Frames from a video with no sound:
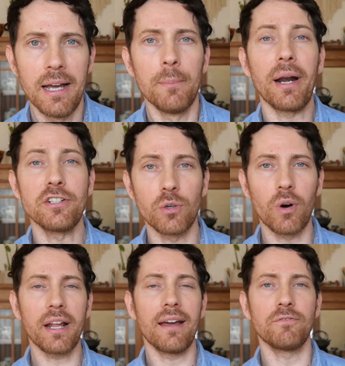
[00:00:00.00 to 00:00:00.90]
But I do
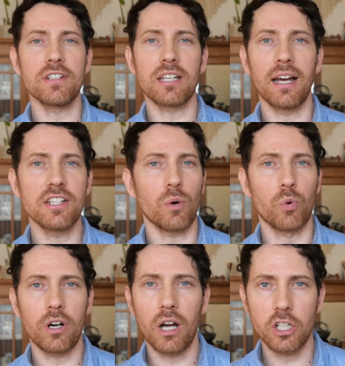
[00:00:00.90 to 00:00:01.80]
wanna emphasize,
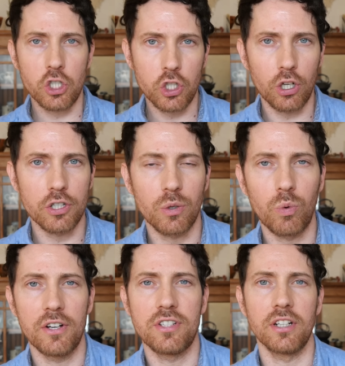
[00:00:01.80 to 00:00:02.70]
we're not sure to
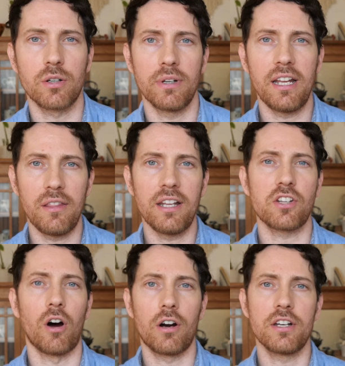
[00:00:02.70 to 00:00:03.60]
what degree these
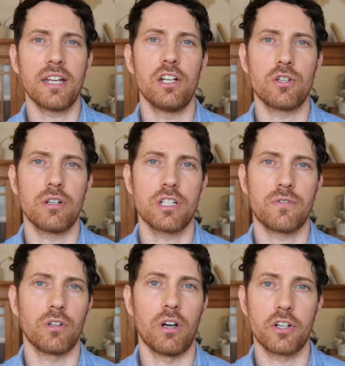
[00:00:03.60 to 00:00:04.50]
are dangerous
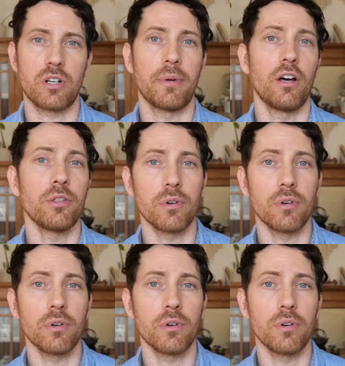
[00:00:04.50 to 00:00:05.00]
for long-term health.